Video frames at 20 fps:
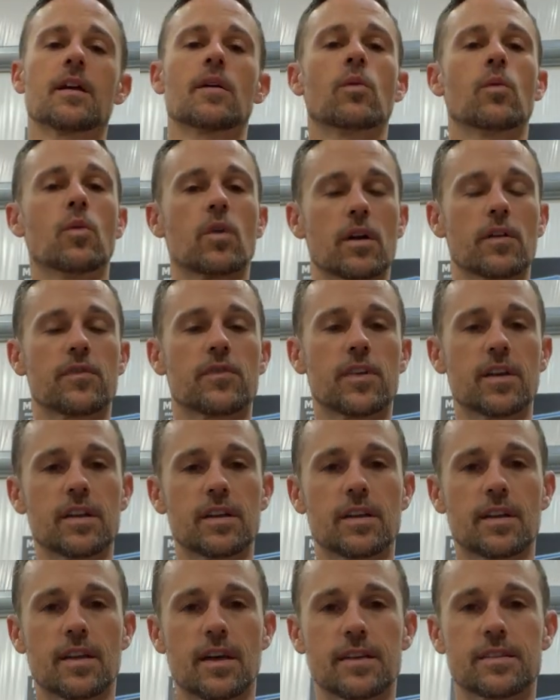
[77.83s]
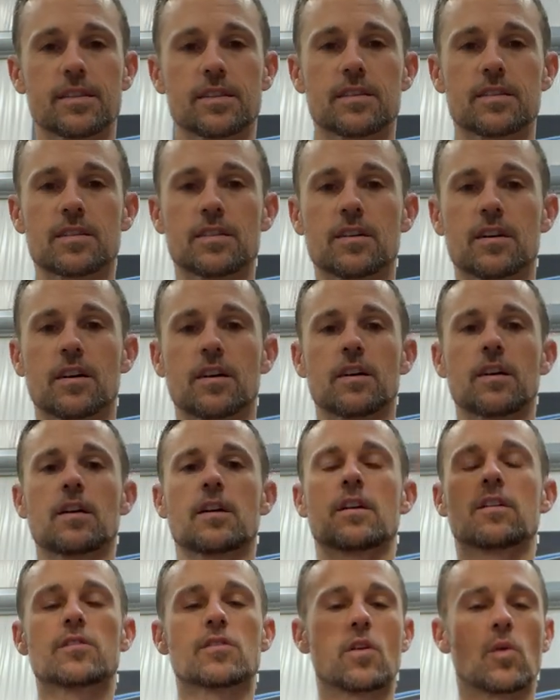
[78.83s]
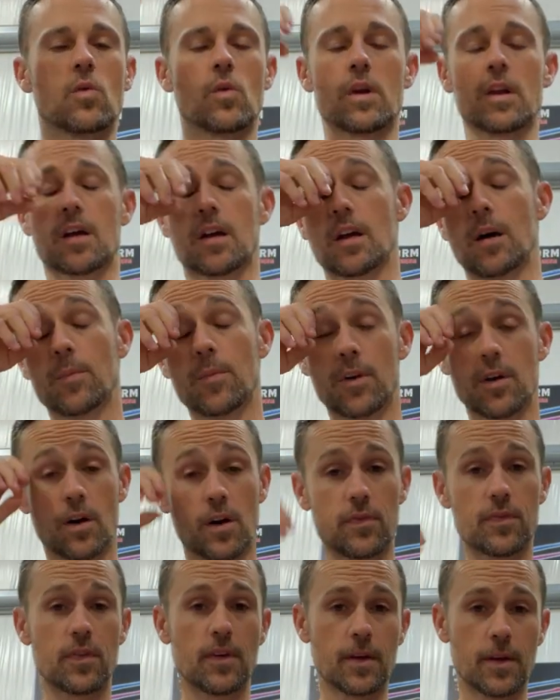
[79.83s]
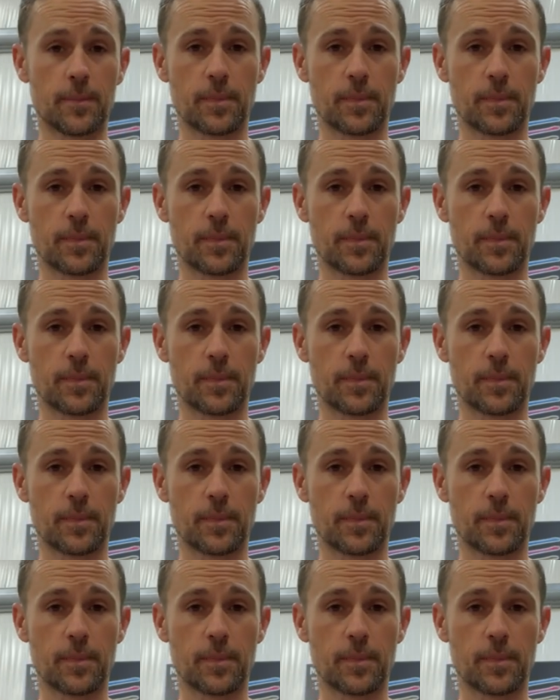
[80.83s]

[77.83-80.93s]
Want it fit nice and snug. Don't want it coming off